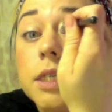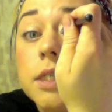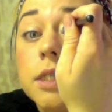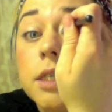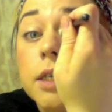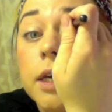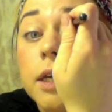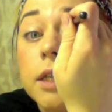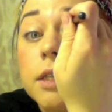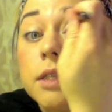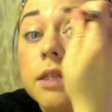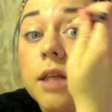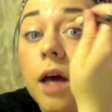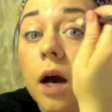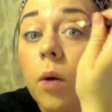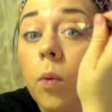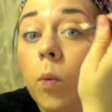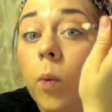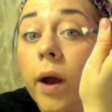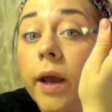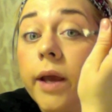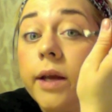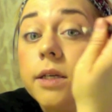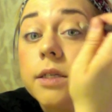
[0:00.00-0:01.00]
it's against that
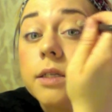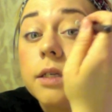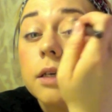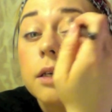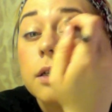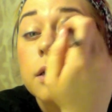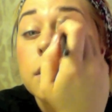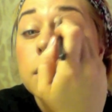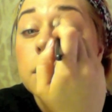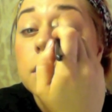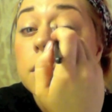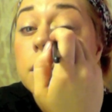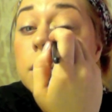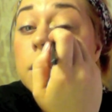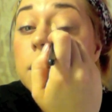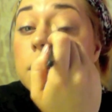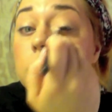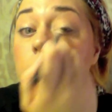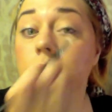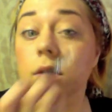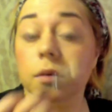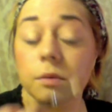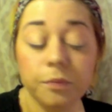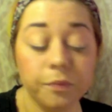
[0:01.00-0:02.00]
white.
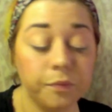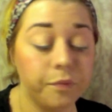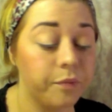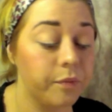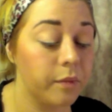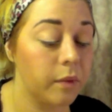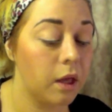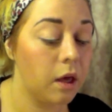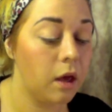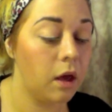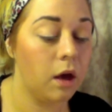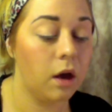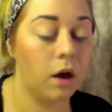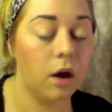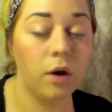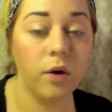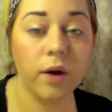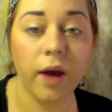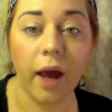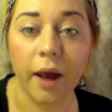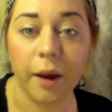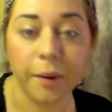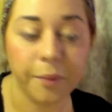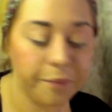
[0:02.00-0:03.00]

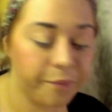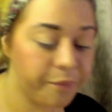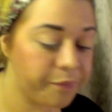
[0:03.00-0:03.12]
Okay.